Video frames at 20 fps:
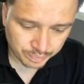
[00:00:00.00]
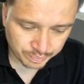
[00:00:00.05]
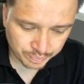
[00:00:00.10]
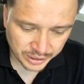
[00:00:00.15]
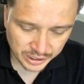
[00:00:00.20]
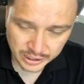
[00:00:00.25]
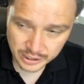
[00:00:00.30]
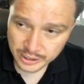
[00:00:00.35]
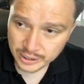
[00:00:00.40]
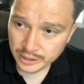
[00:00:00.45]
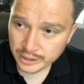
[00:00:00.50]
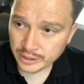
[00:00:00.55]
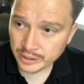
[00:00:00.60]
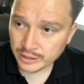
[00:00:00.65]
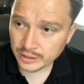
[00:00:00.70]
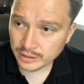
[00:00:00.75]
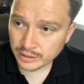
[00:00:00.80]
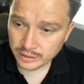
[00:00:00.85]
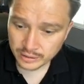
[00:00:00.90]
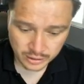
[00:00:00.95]

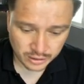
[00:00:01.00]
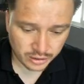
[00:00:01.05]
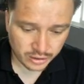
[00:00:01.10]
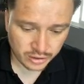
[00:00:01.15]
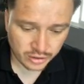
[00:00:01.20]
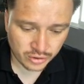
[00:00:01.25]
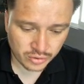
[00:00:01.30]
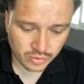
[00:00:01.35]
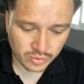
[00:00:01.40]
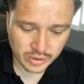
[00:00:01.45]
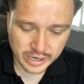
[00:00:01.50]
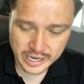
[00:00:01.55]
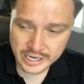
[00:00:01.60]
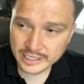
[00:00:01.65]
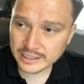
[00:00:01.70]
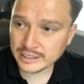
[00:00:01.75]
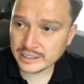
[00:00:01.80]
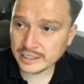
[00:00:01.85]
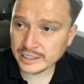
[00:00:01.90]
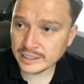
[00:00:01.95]

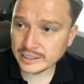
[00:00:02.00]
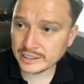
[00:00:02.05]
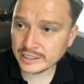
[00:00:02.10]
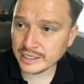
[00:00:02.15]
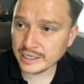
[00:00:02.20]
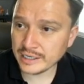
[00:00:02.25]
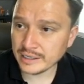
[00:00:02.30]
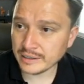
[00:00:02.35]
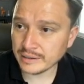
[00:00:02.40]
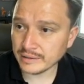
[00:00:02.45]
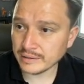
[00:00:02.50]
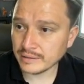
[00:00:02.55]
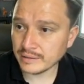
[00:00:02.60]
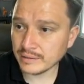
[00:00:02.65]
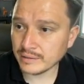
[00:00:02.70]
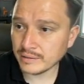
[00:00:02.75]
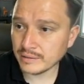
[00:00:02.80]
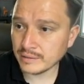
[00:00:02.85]
PeerUSDT.